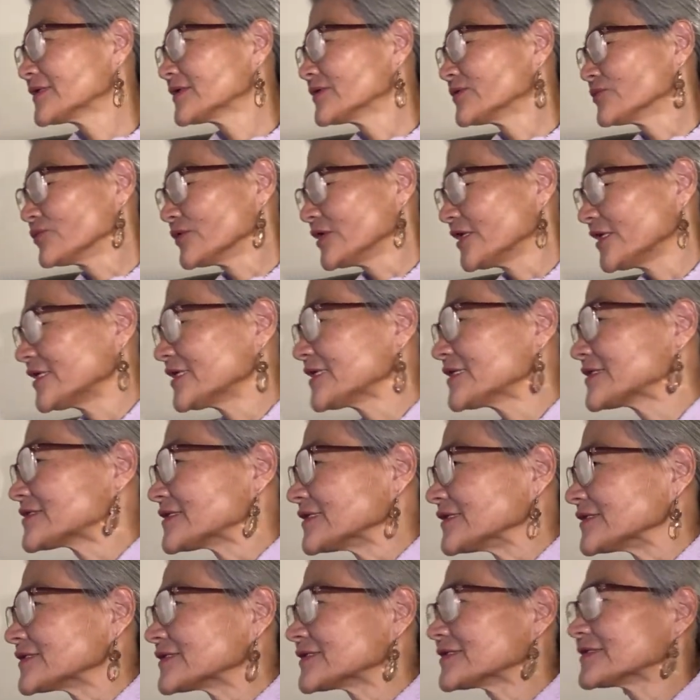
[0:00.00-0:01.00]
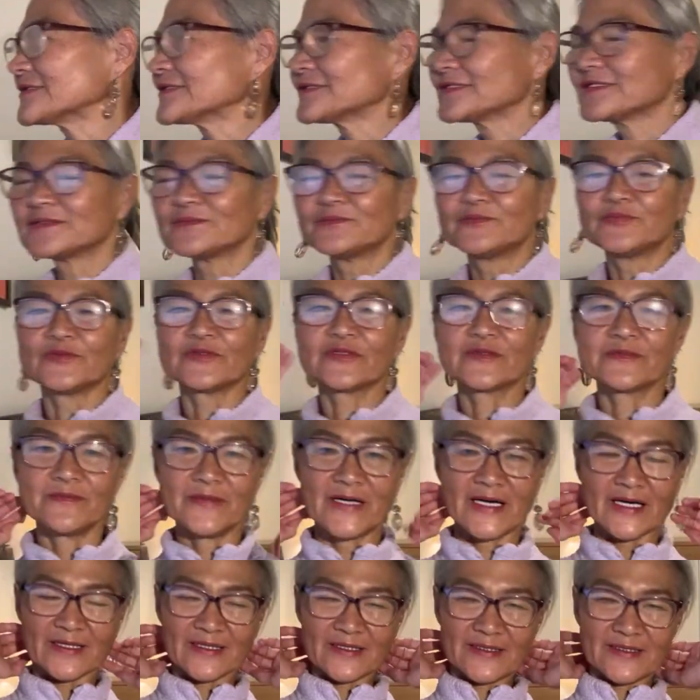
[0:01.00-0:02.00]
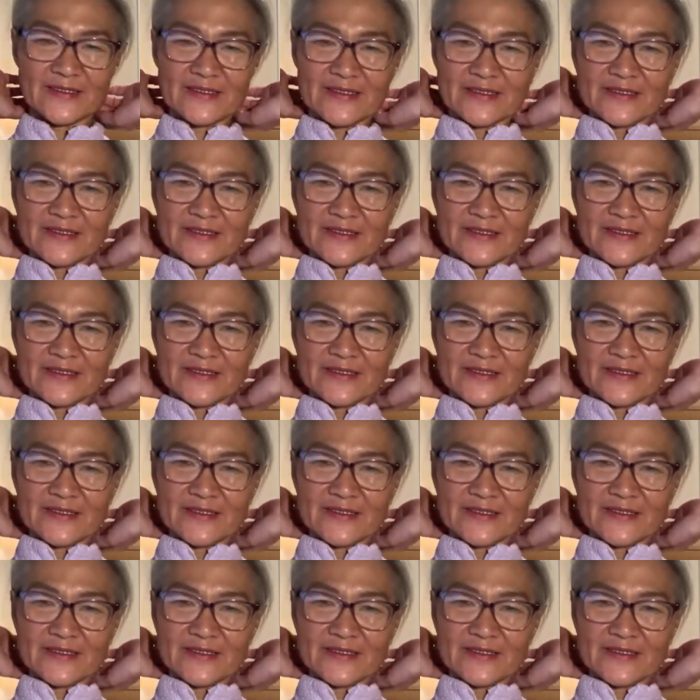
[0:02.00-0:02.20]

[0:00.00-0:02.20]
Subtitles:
Where is it? Bookmark.